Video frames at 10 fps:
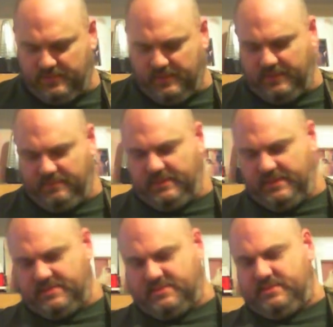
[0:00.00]
Right,
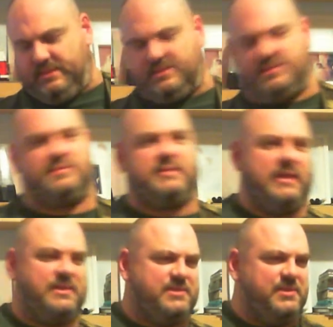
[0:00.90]
let's
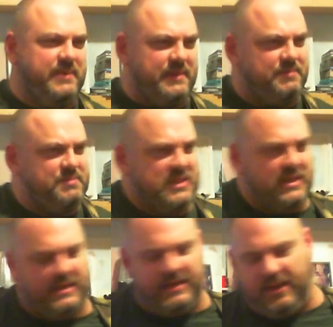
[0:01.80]
get to it.
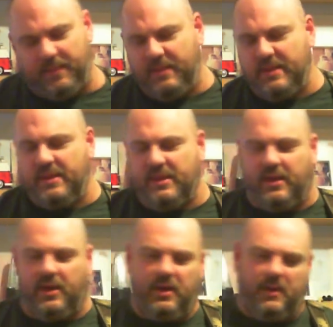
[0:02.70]
Check it out.
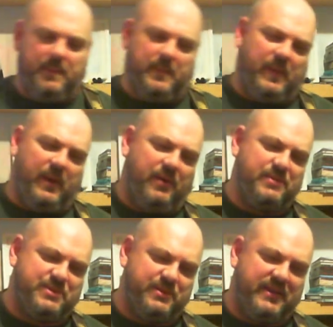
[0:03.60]
I
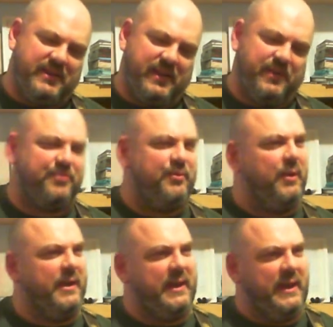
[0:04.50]
was doing a gig
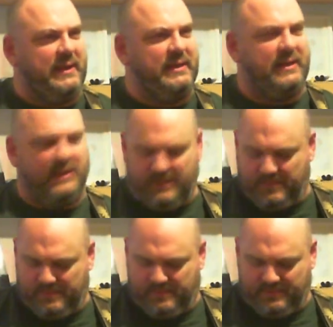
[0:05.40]
Friday.
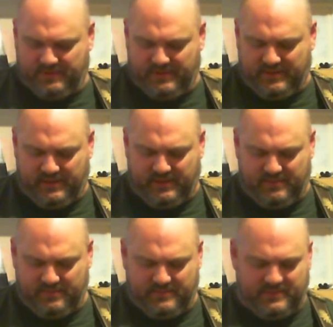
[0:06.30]
I was in the
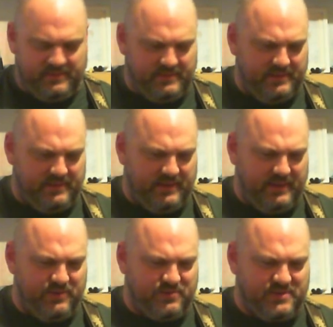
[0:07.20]

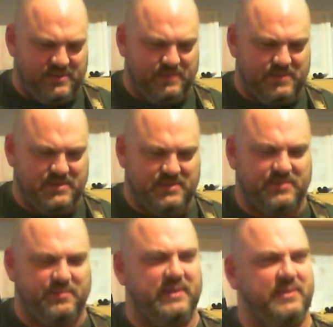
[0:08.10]
interesting
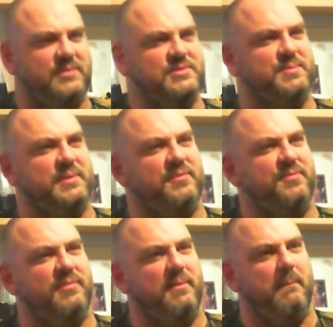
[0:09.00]
position of being asked to be a
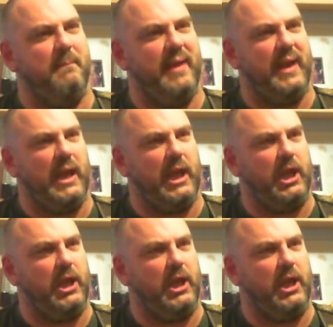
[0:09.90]
front man.